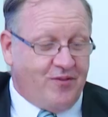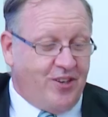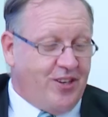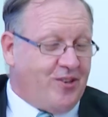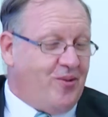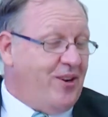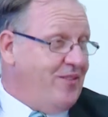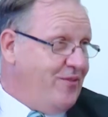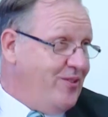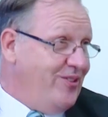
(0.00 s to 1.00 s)
got quite
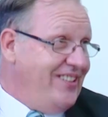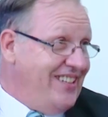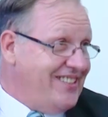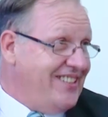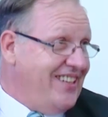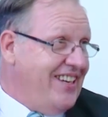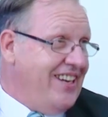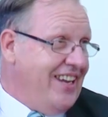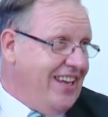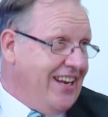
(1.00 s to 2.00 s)
a good list here,
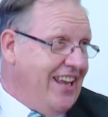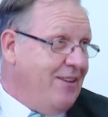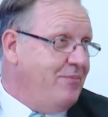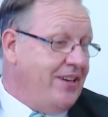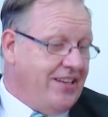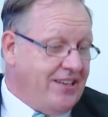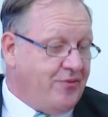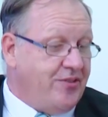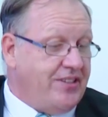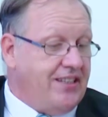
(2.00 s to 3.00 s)
an MBE
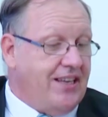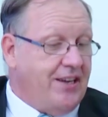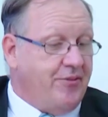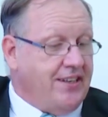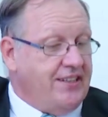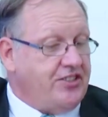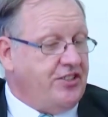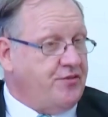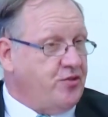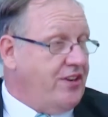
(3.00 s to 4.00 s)
for the recognition
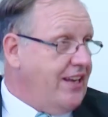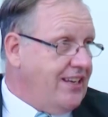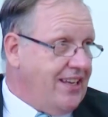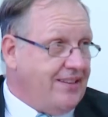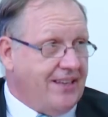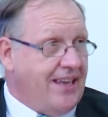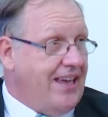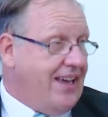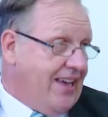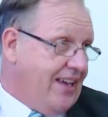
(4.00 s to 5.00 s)
of Sri Lanka.
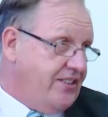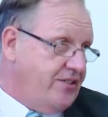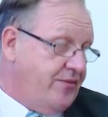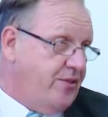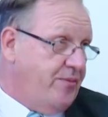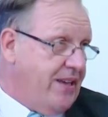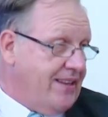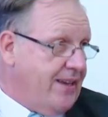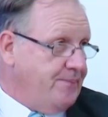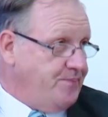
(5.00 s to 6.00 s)
How did you feel
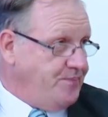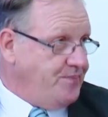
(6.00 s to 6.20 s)
about that?